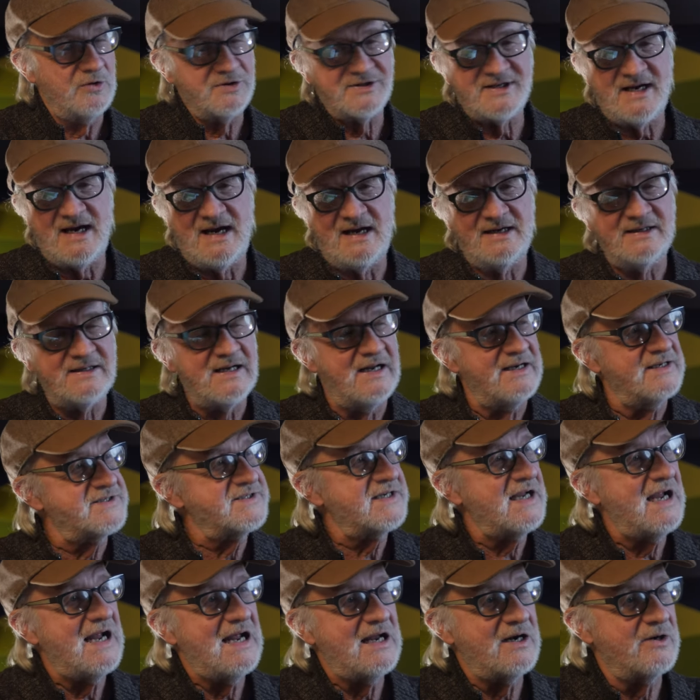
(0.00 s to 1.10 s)
roseanne kind of
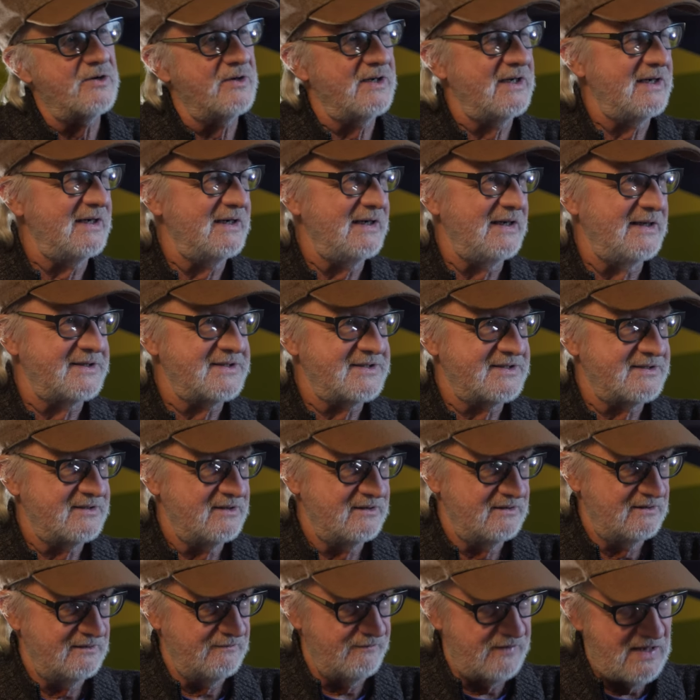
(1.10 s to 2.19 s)
scattering its
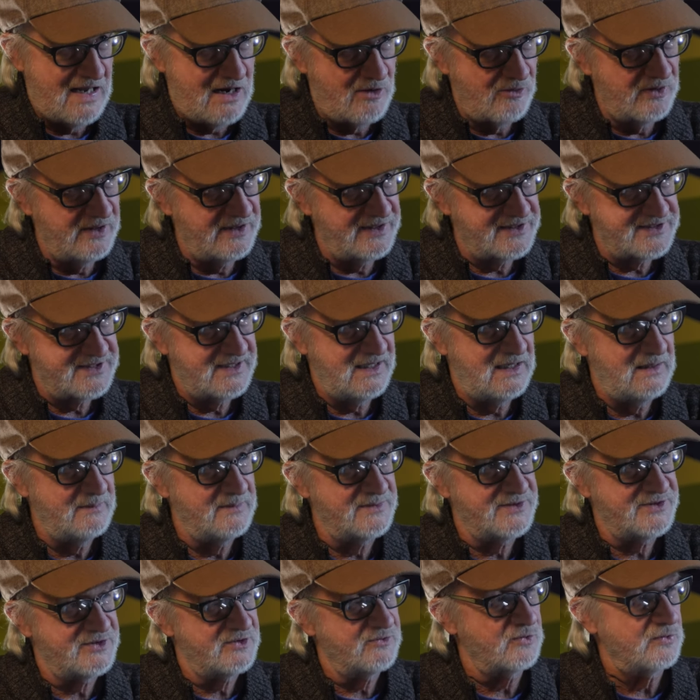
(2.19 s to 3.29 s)
flowering
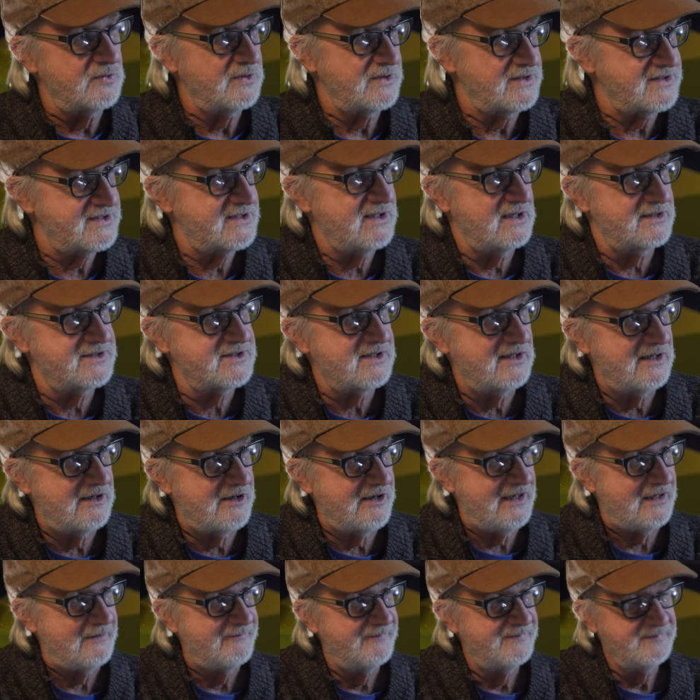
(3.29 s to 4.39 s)
stems through the
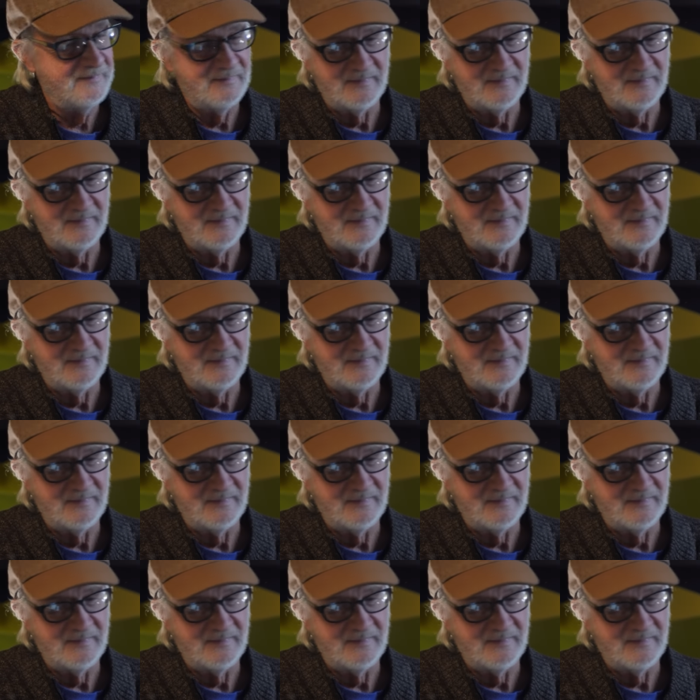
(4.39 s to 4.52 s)
Sesleria.